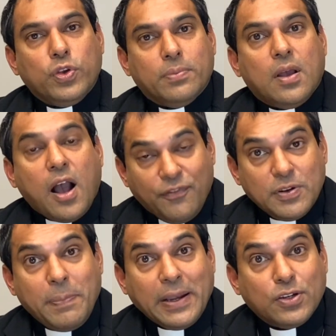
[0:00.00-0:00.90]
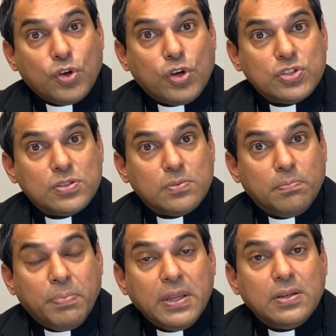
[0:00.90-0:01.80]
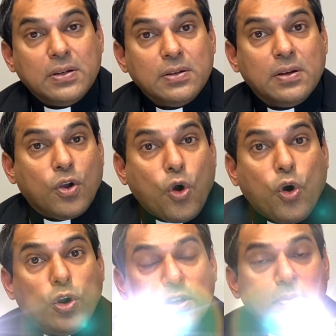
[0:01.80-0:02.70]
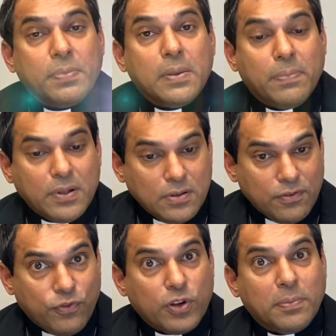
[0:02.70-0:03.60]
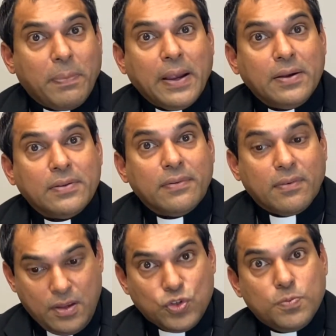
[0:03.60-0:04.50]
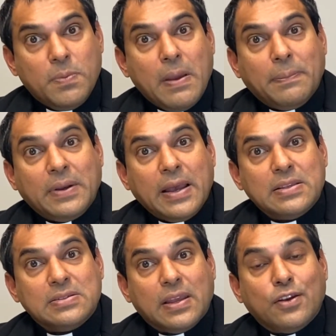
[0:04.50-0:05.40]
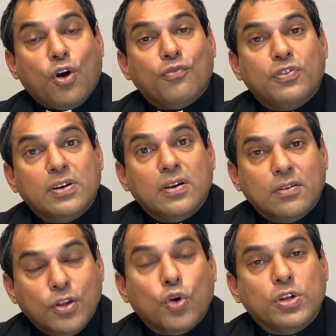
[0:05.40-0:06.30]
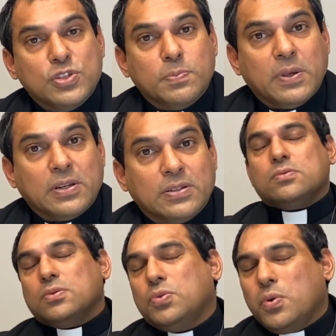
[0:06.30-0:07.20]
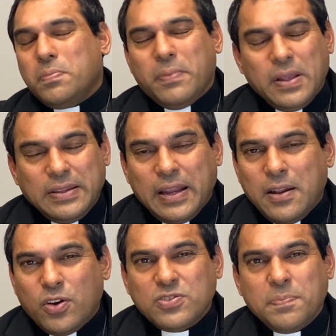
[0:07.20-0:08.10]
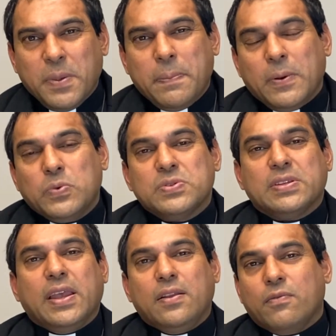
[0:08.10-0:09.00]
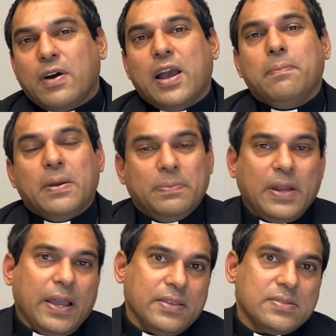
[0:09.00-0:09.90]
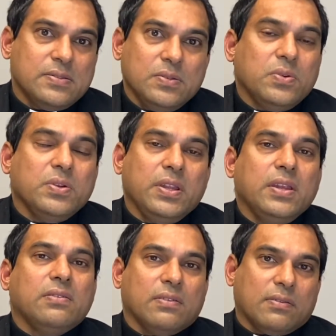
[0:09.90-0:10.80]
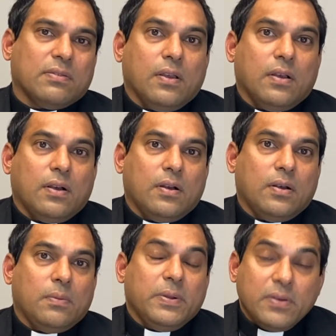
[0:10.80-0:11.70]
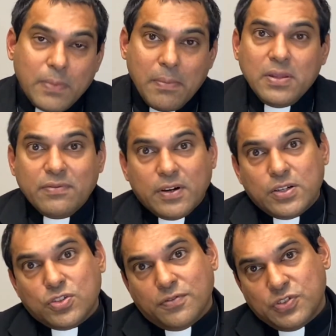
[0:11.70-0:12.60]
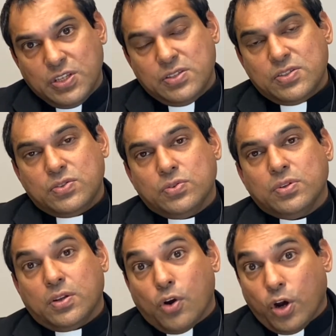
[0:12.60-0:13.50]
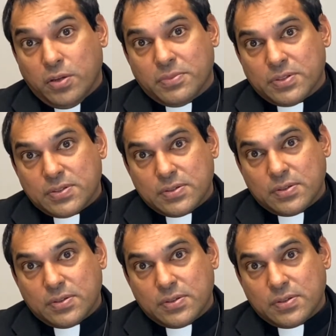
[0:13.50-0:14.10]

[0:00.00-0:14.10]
Him. After Pentecost, Peter called the people for repentance, to be baptized, and offered the Holy Spirit. So though there are lots of people who say, why baptize? You don't need this. But remember the words of Jesus to Nicodemus.